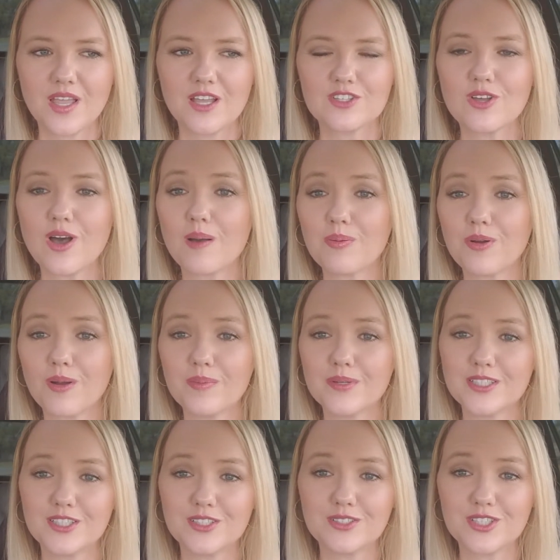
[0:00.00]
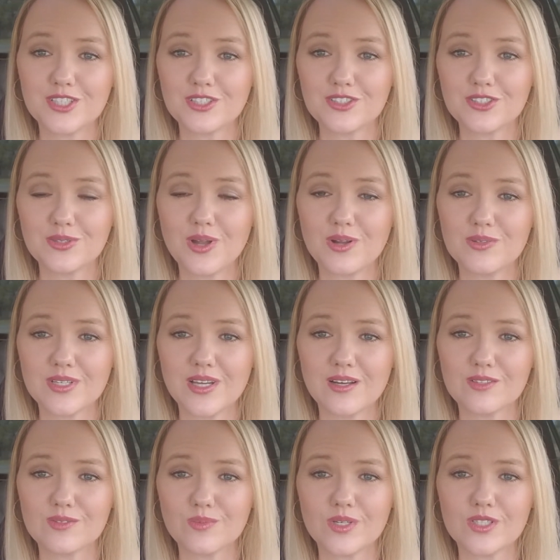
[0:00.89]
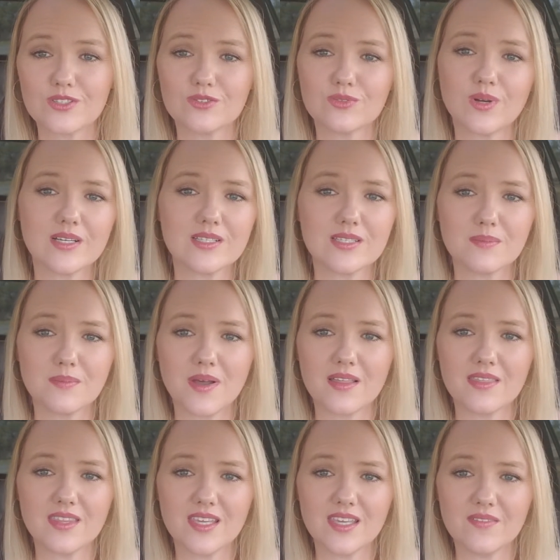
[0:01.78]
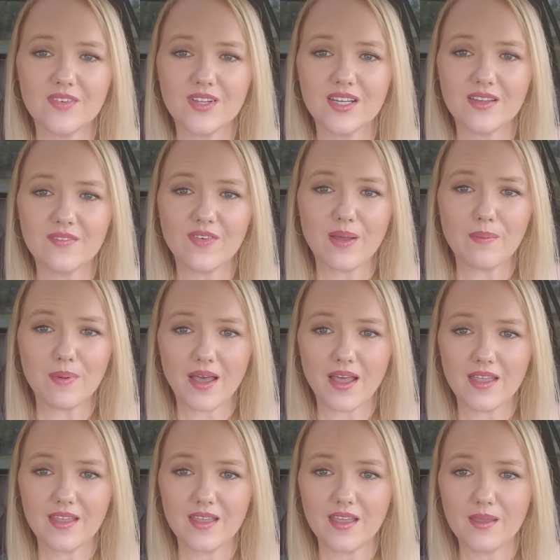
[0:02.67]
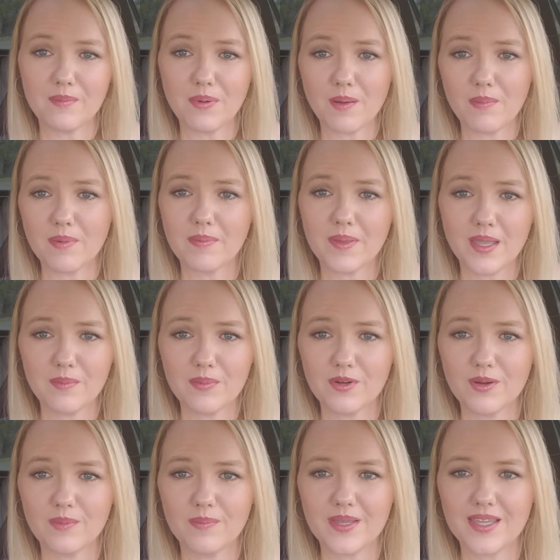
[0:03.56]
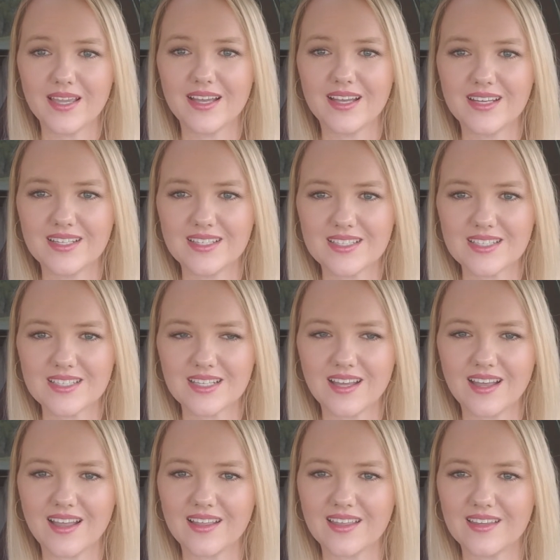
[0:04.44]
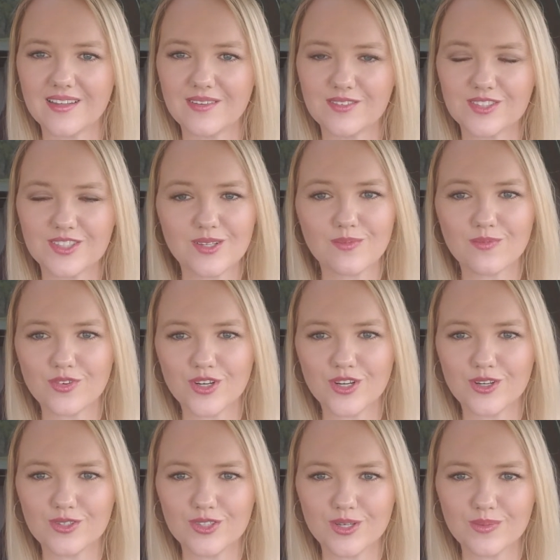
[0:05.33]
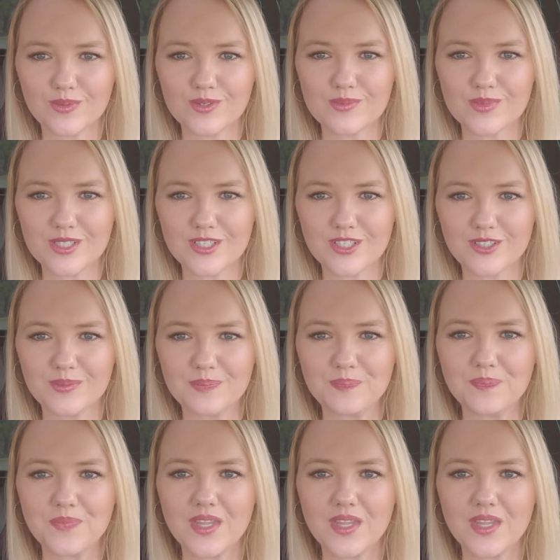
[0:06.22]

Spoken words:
So I'll probably still do hotels once or twice a month, even if I buy a pop-up camper, because I get some free hotel rooms a year.